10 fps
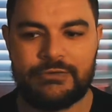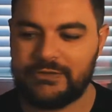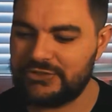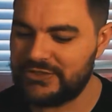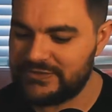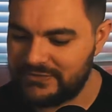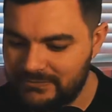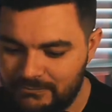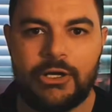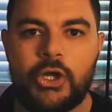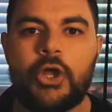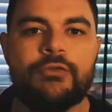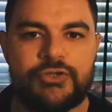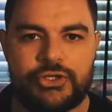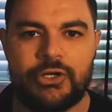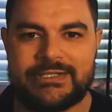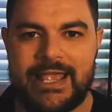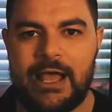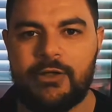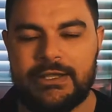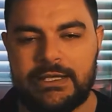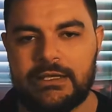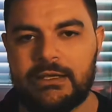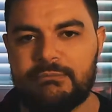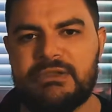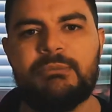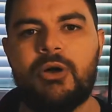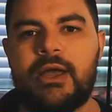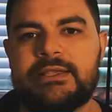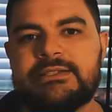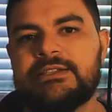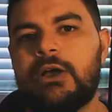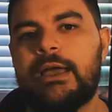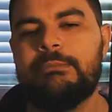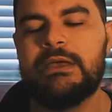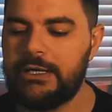to just get a lot of shots out in a minimized time.